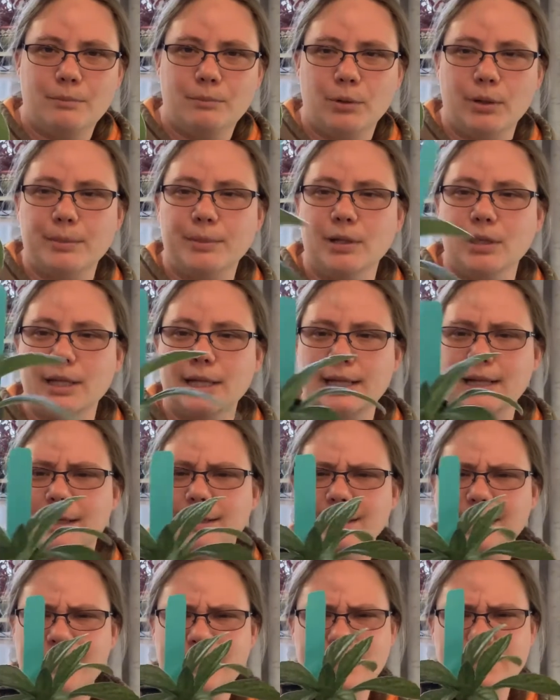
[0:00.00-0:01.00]

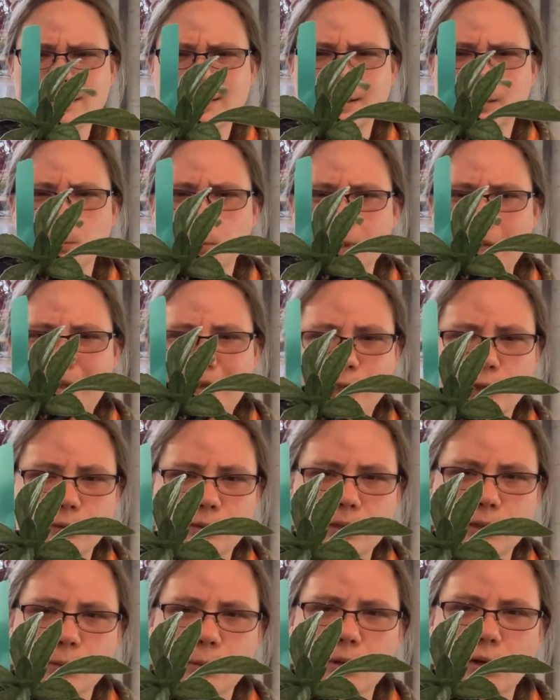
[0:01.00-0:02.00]
primulinas. I think this one
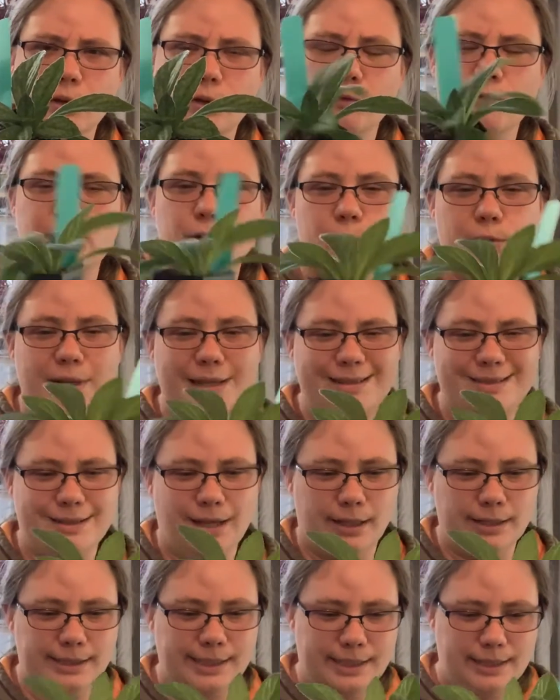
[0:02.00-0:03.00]
actually is one of the few that
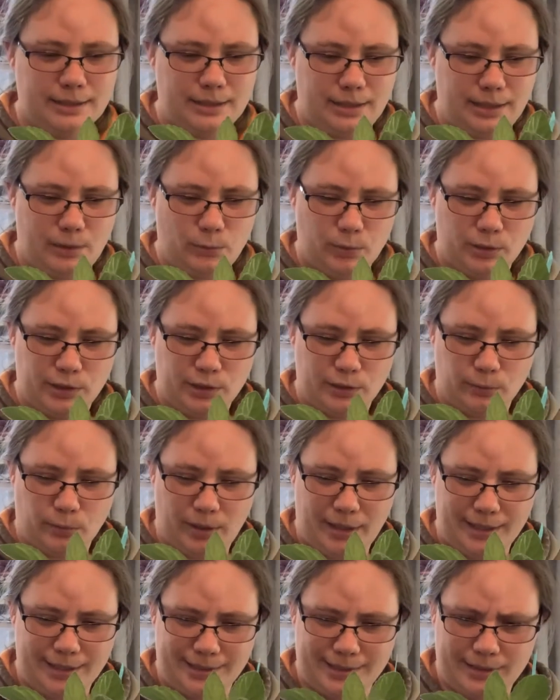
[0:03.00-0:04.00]
doesn't, and which is
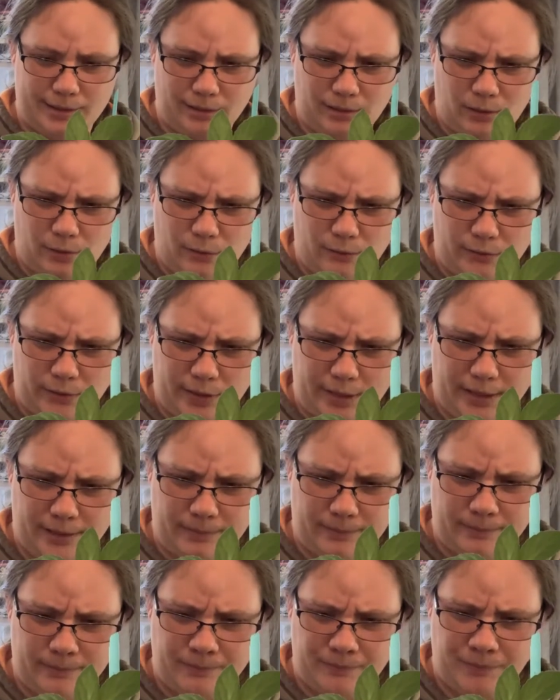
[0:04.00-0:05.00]
why it's still over
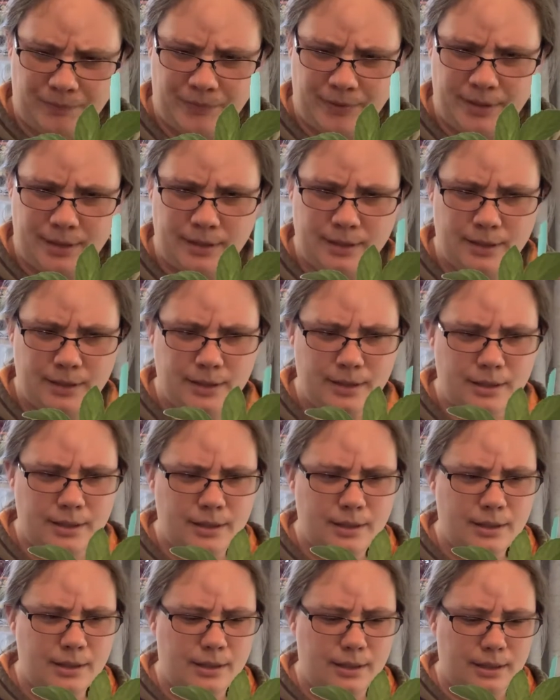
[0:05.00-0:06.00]
here.
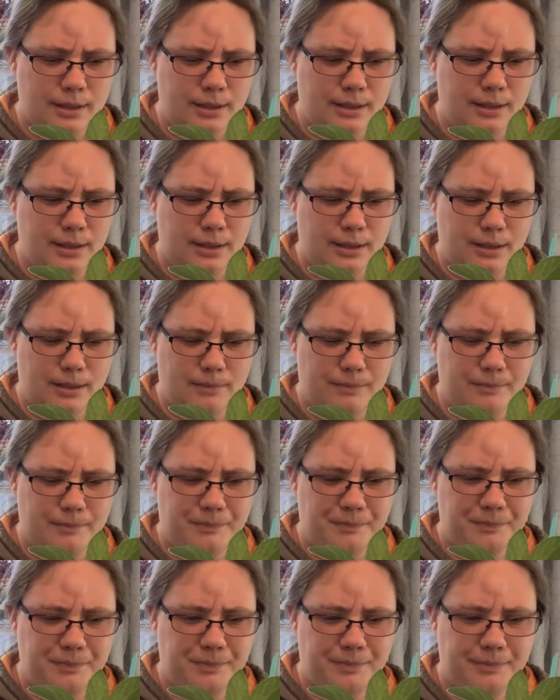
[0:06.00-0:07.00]
God,
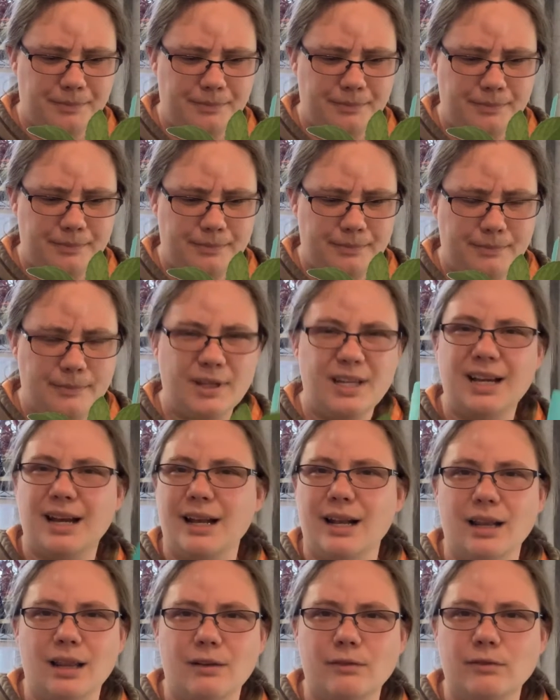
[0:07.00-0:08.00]

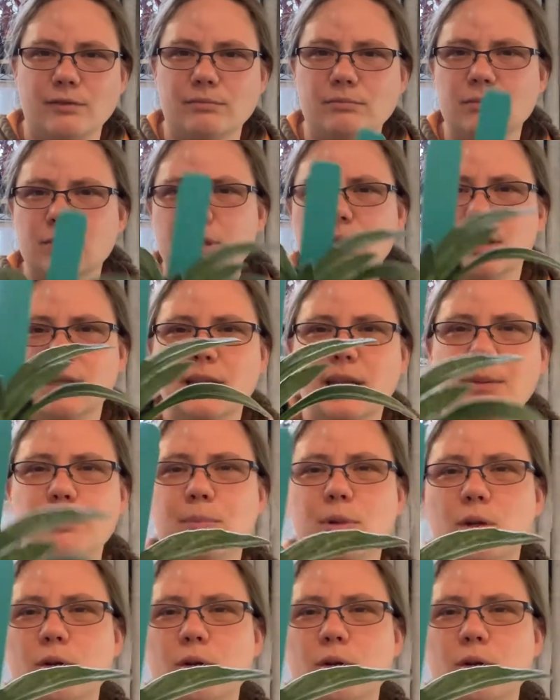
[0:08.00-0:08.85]
I love it. Isn't that